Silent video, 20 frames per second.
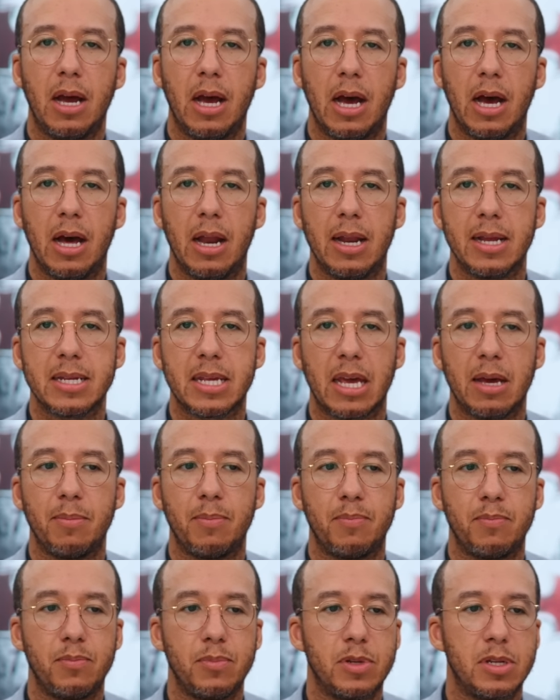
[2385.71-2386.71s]
Let's get
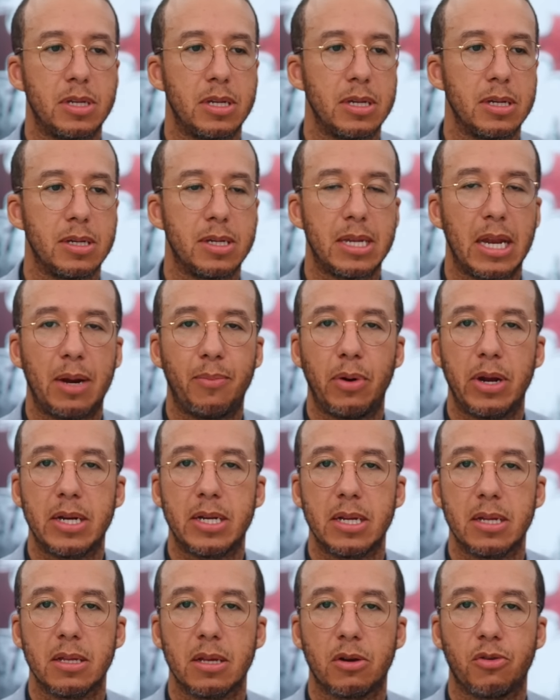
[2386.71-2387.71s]

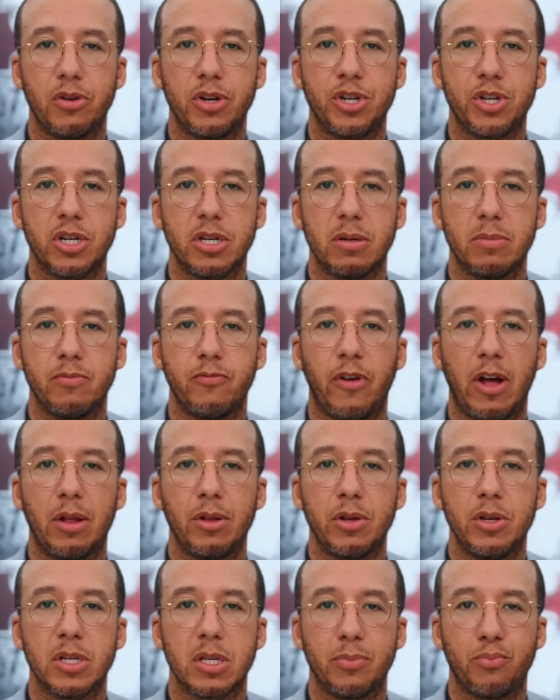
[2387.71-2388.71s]
celebrating the Christian
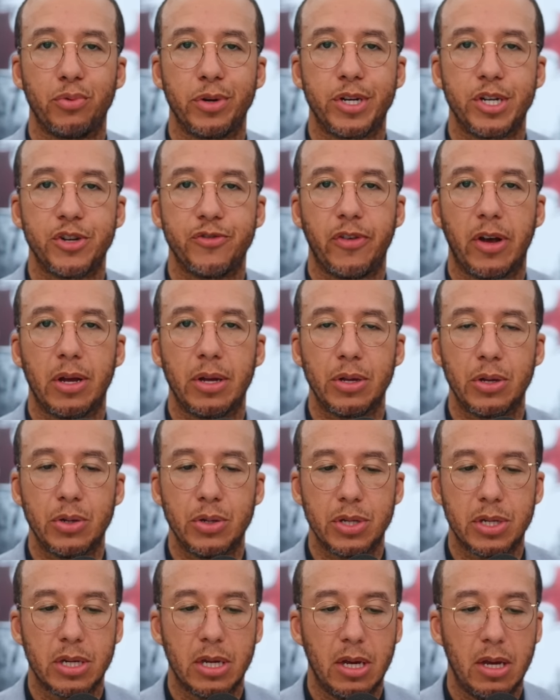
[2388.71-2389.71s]
values, the British
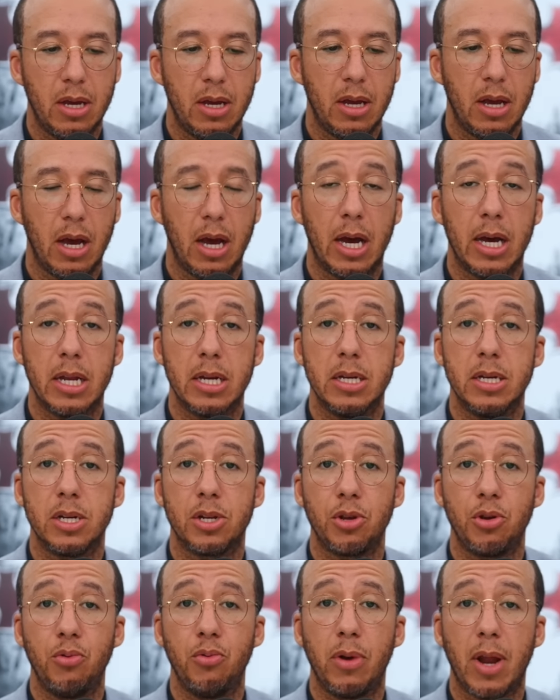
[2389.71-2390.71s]
values, and
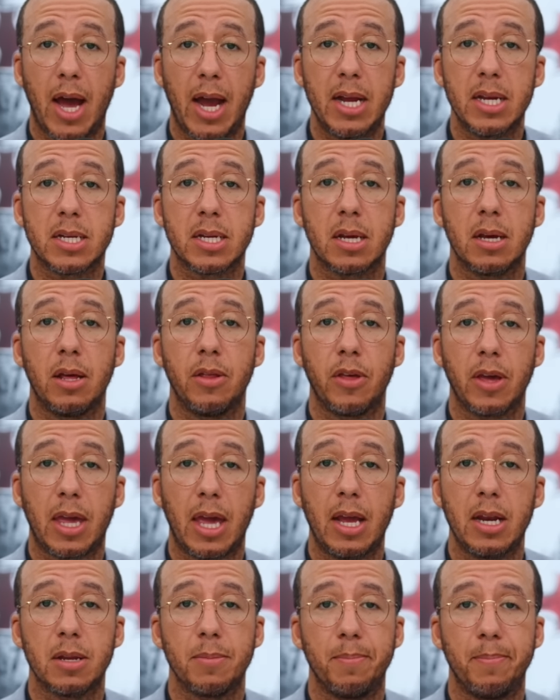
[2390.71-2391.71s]
unite the
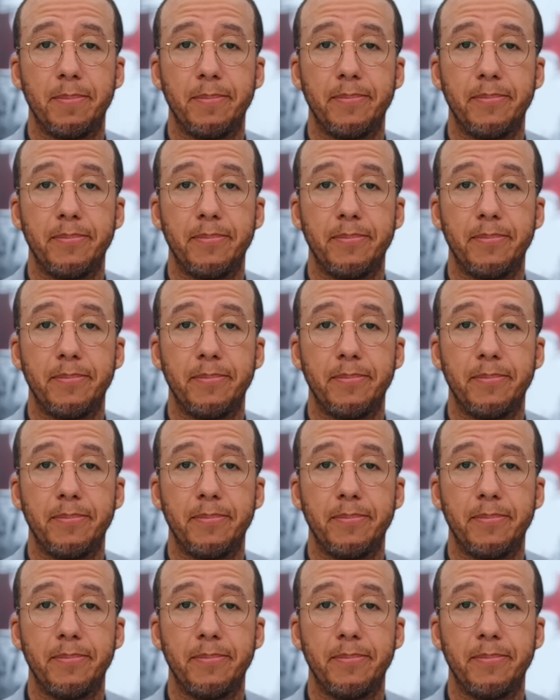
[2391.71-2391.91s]
kingdom.